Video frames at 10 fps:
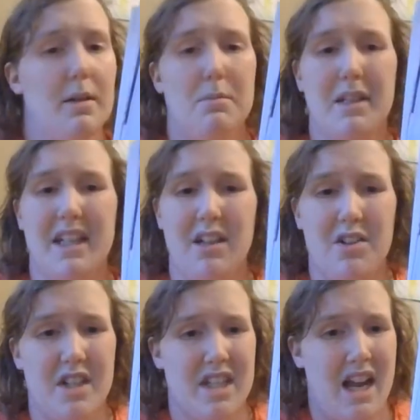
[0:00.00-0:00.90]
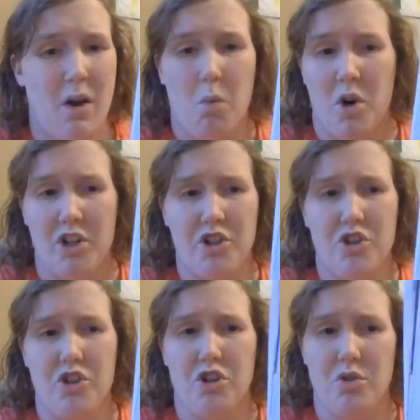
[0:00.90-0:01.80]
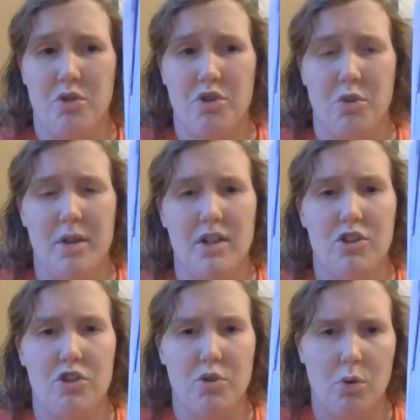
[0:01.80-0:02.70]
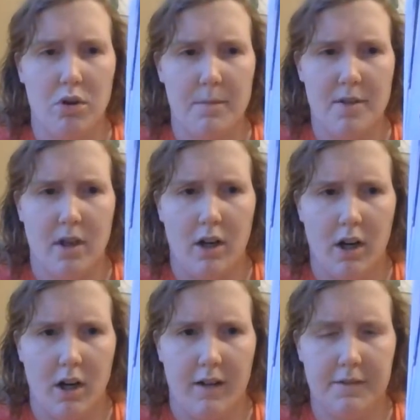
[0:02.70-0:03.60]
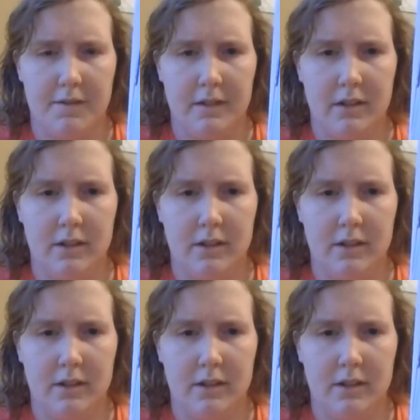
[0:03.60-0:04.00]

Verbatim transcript: Miguel does not want to choose, so he storms off.